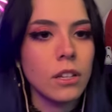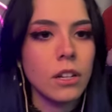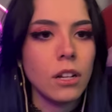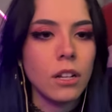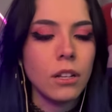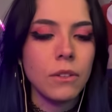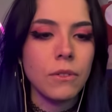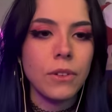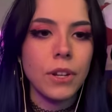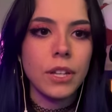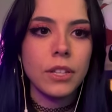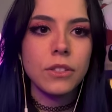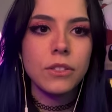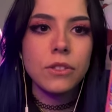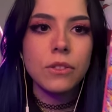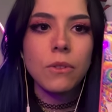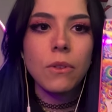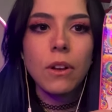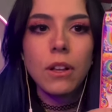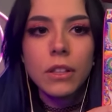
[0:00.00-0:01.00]
Alright,
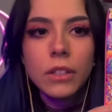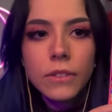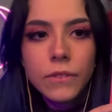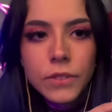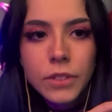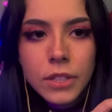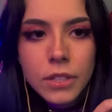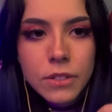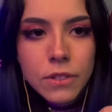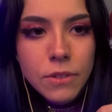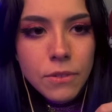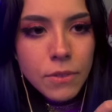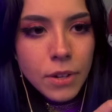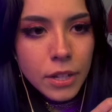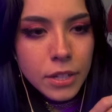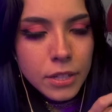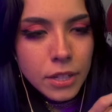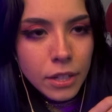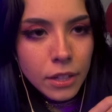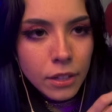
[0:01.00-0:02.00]
so all of these are
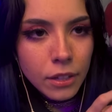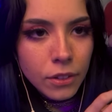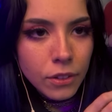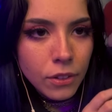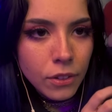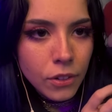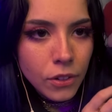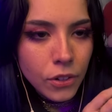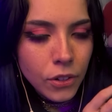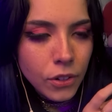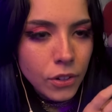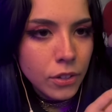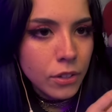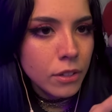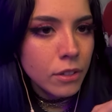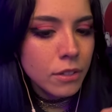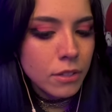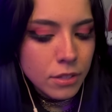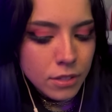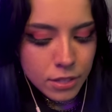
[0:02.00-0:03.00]
rectangular
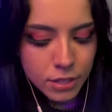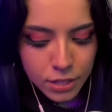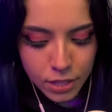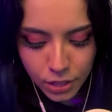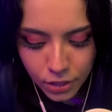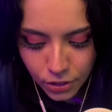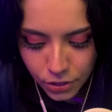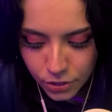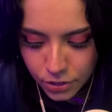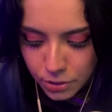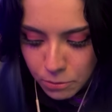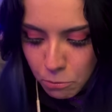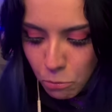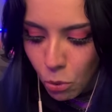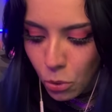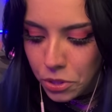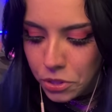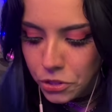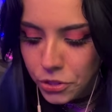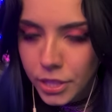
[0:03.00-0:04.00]
stickers,
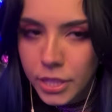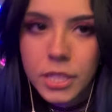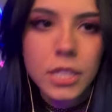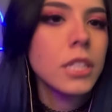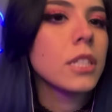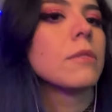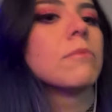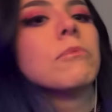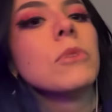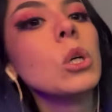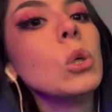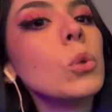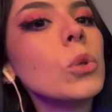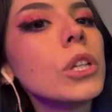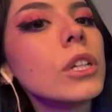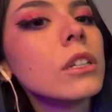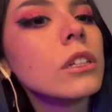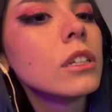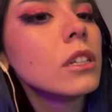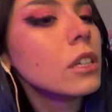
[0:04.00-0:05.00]
portrait
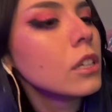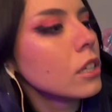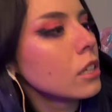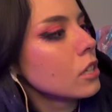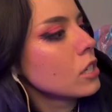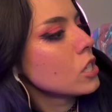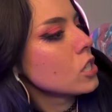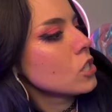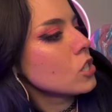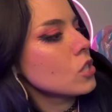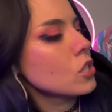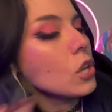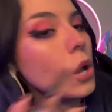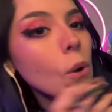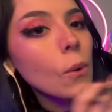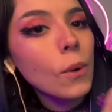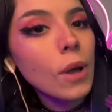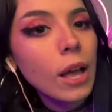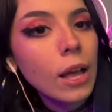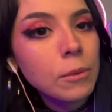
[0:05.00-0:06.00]
mode.
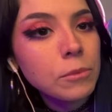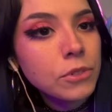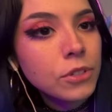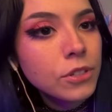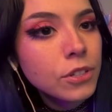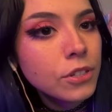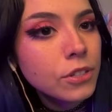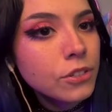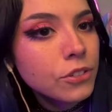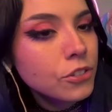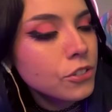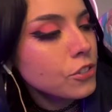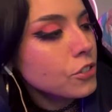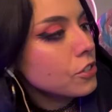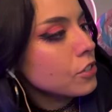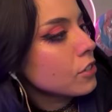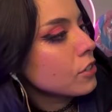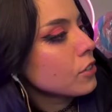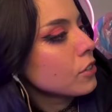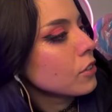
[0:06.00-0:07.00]
So I'm gonna
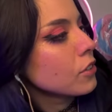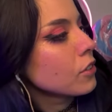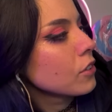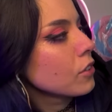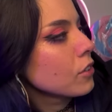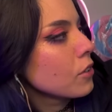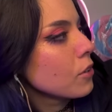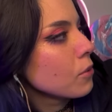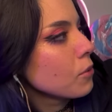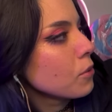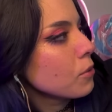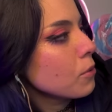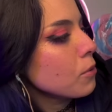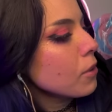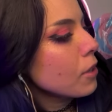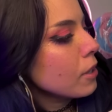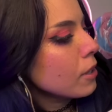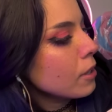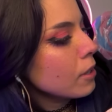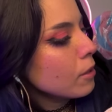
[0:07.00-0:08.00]
just uh, go through
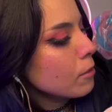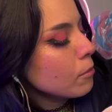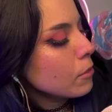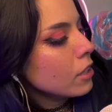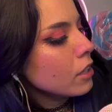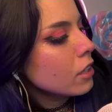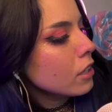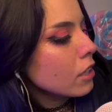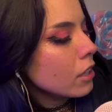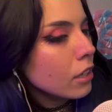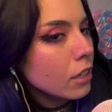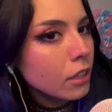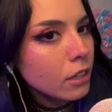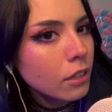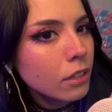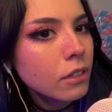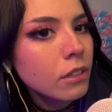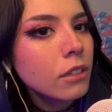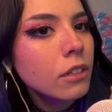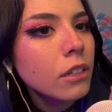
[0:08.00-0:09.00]
them
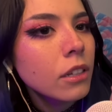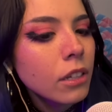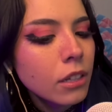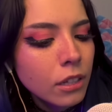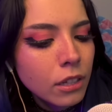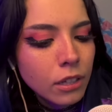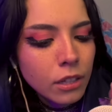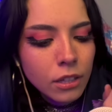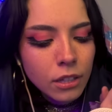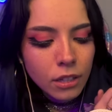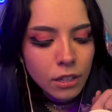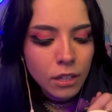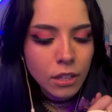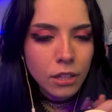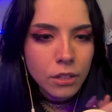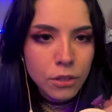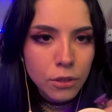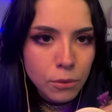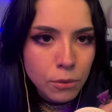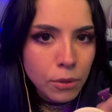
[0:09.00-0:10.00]
and
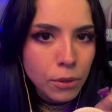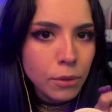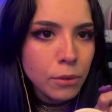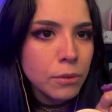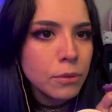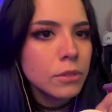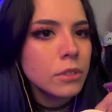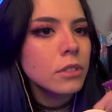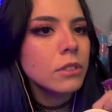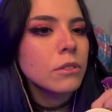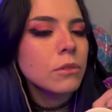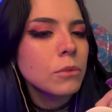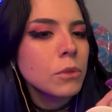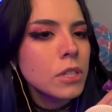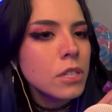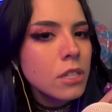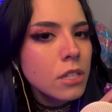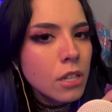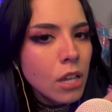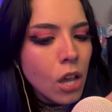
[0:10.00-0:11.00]
let you know
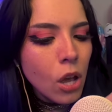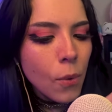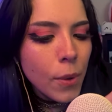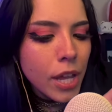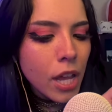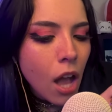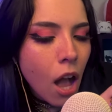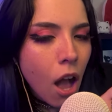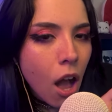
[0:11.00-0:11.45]
what's going